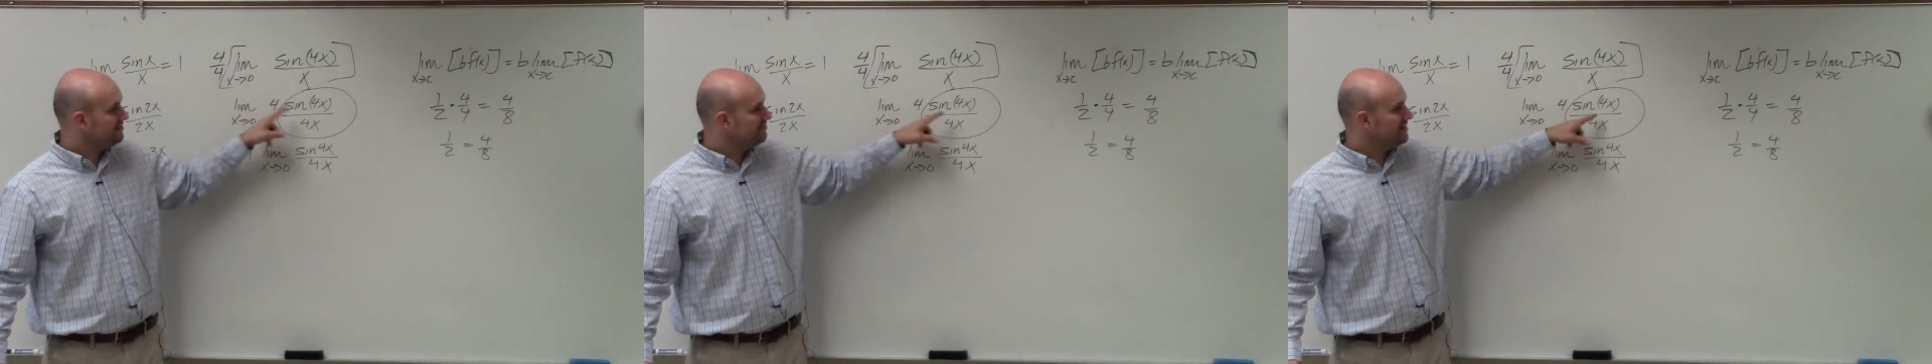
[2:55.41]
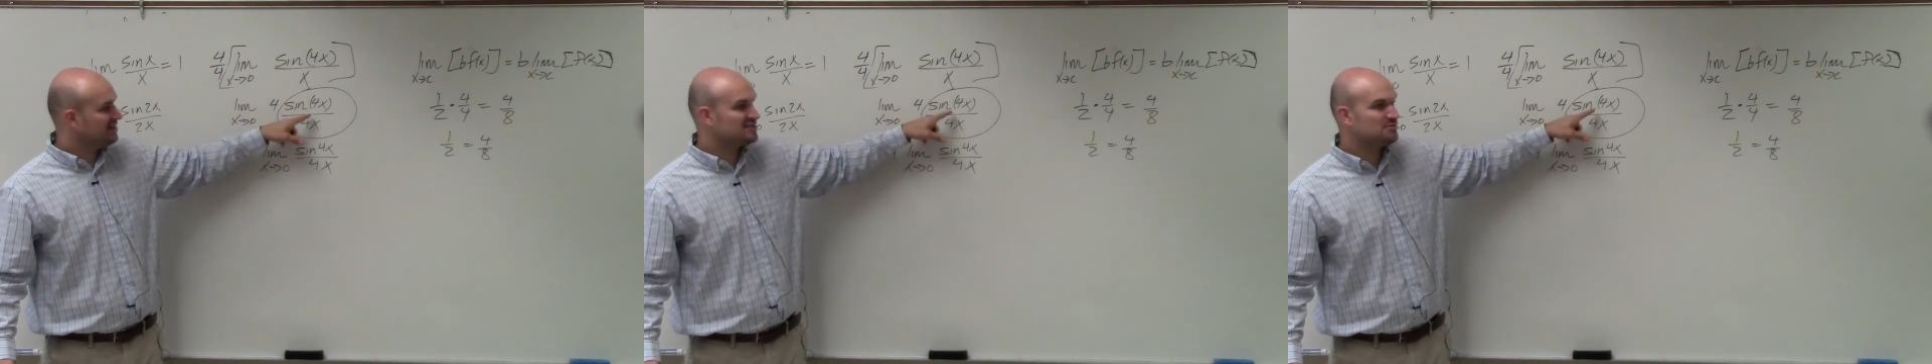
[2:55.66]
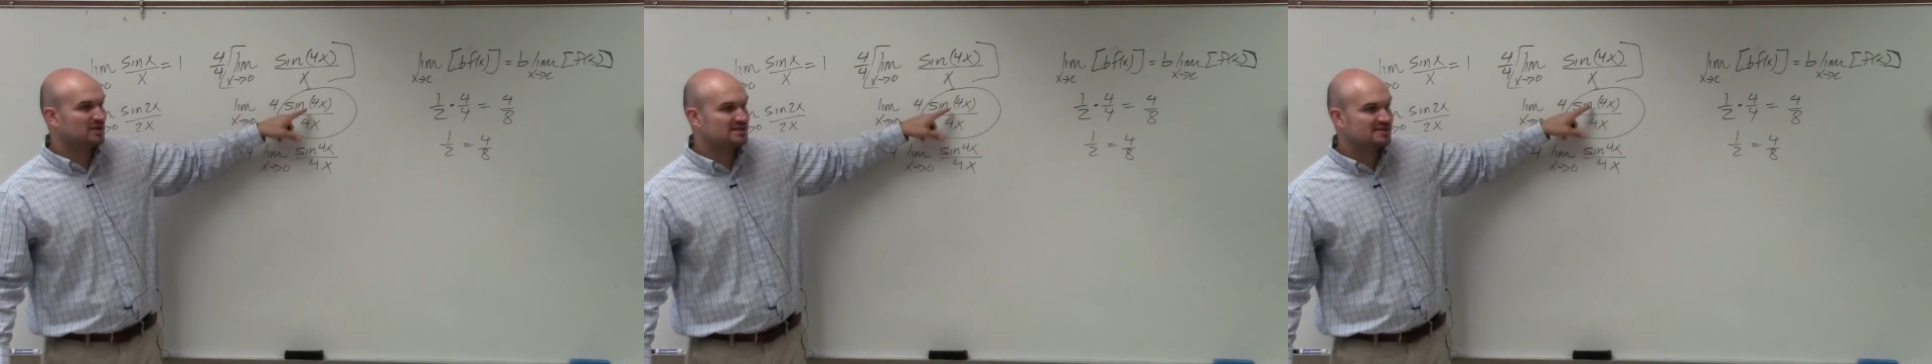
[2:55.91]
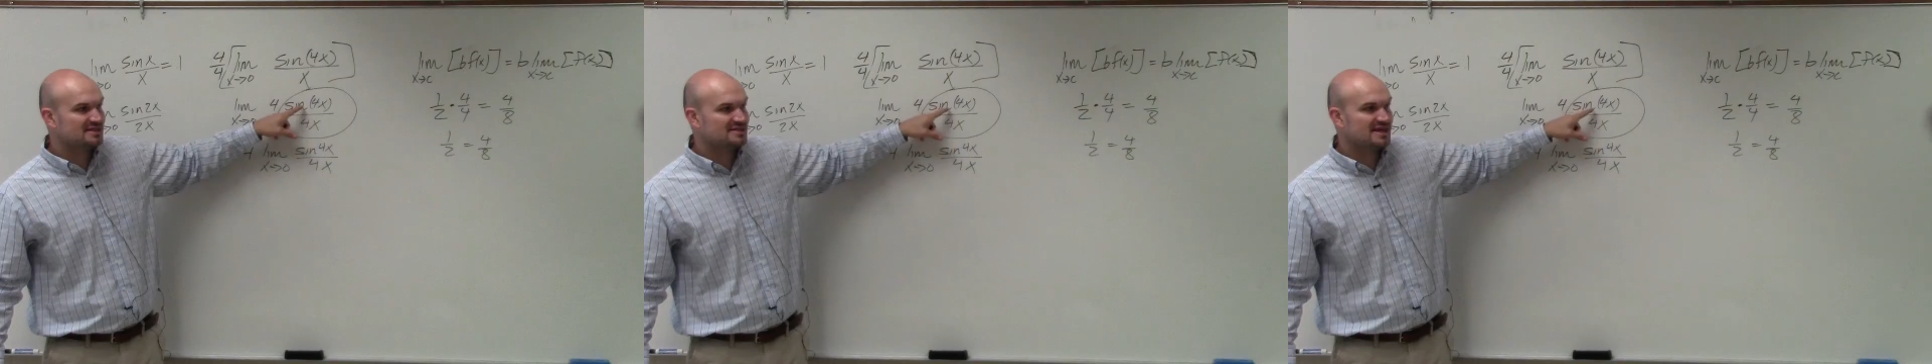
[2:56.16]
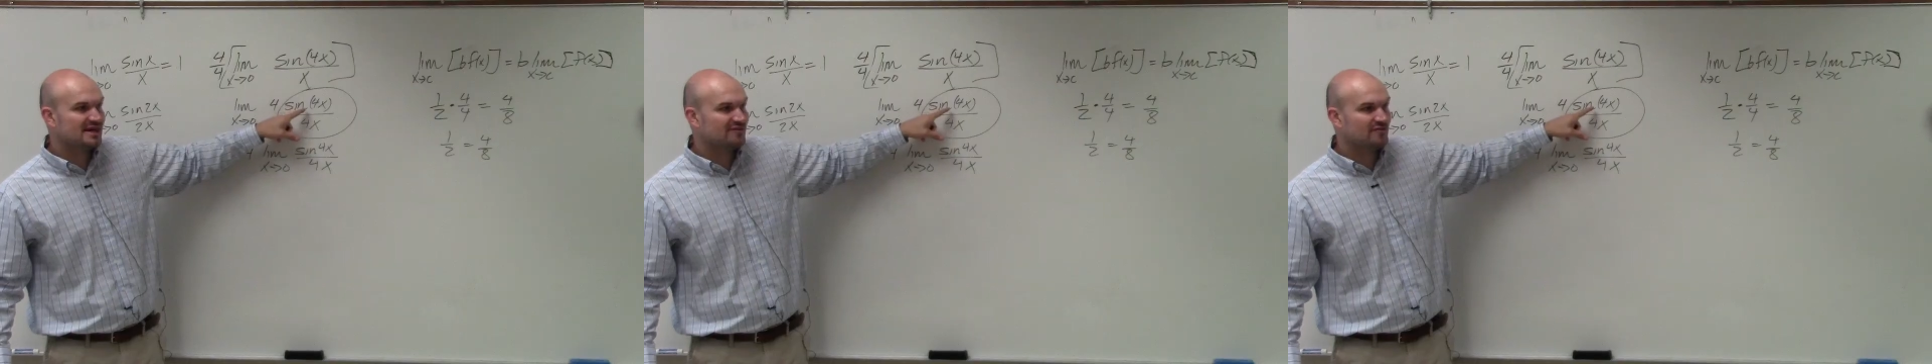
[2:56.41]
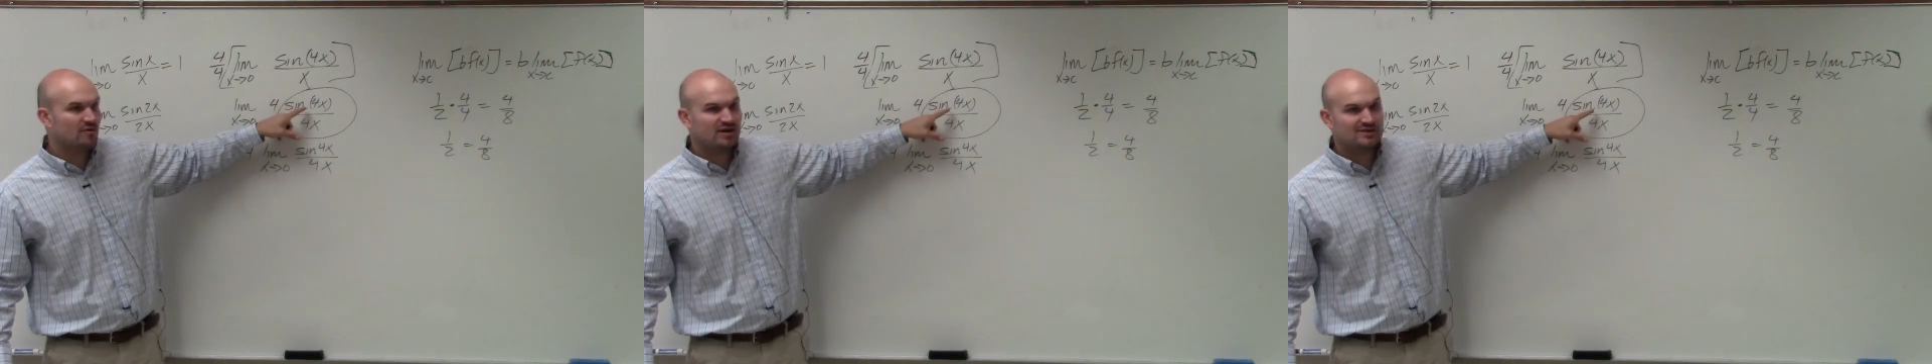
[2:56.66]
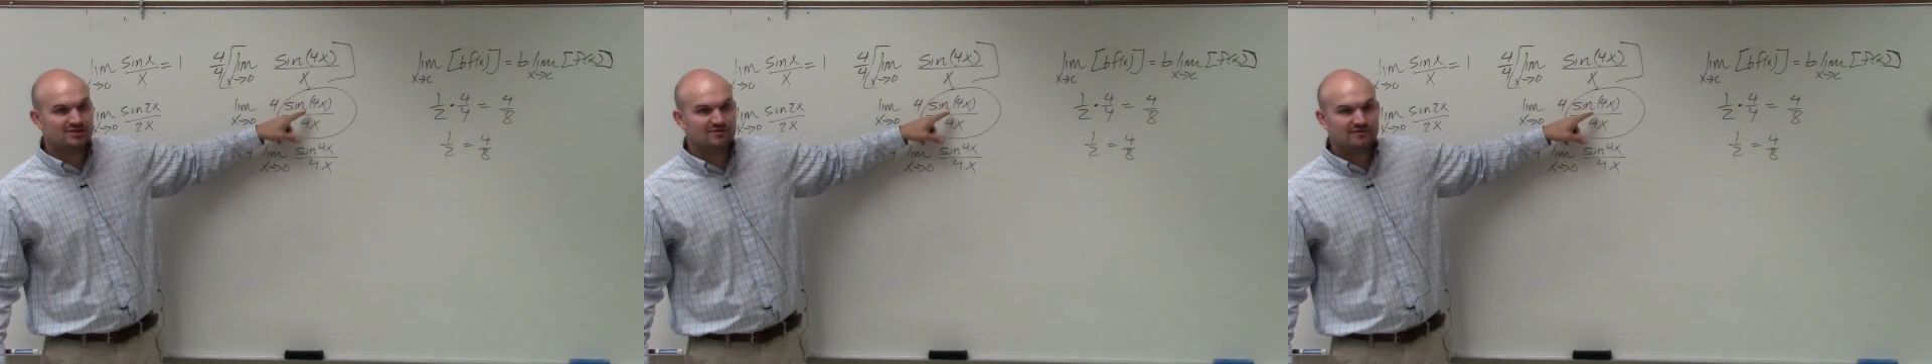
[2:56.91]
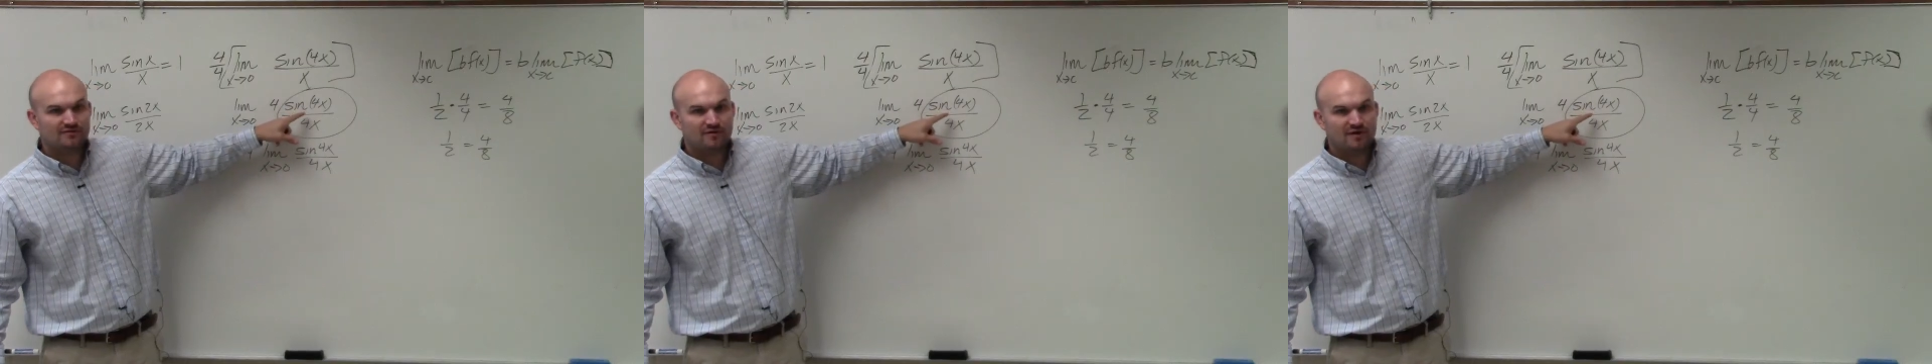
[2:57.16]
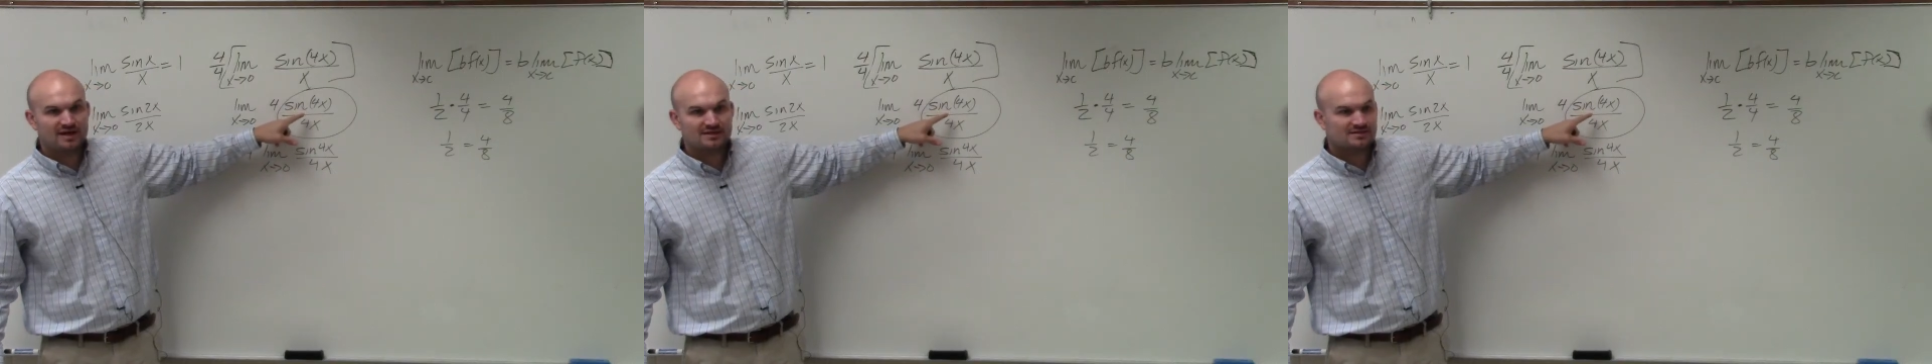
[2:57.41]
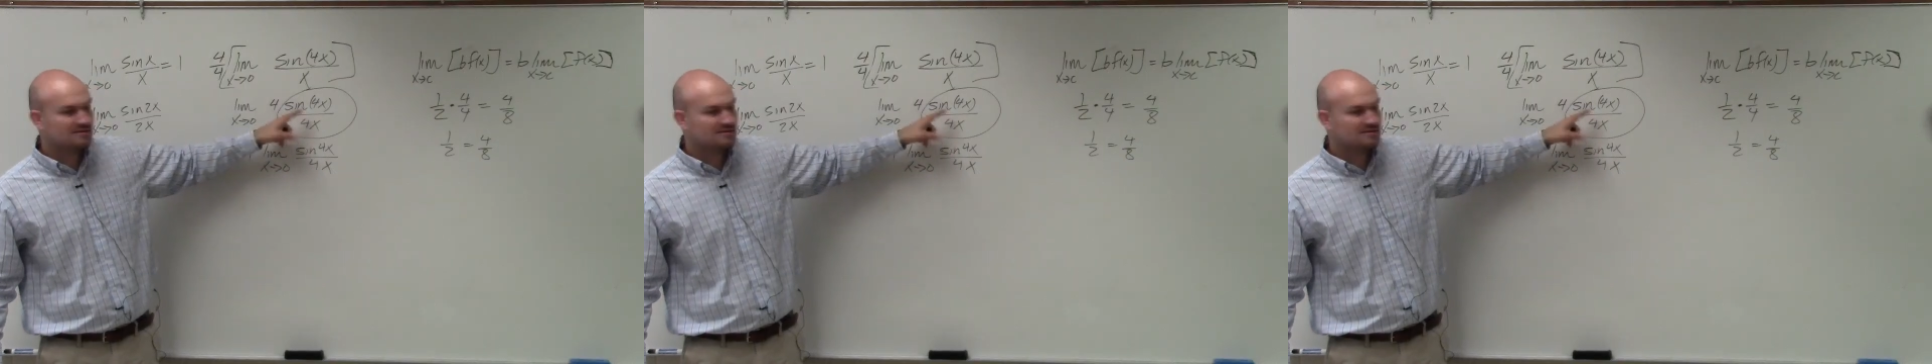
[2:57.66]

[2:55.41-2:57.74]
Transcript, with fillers: because what's the sine of 4x over 4x?